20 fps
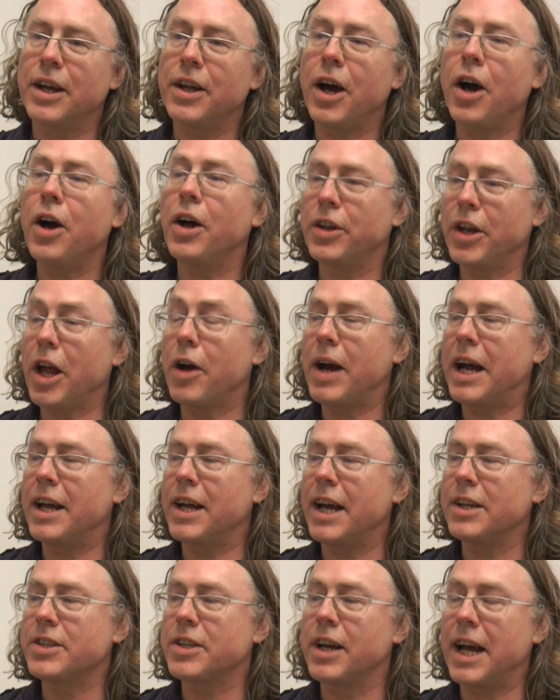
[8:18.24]
No,
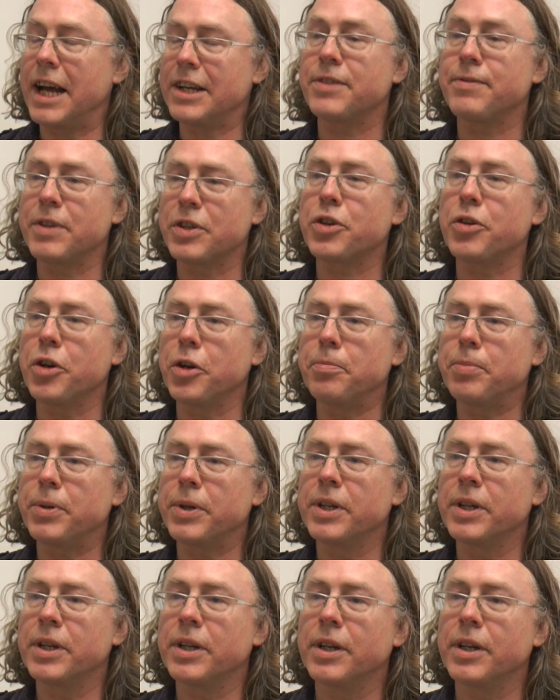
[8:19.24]
as an activist group.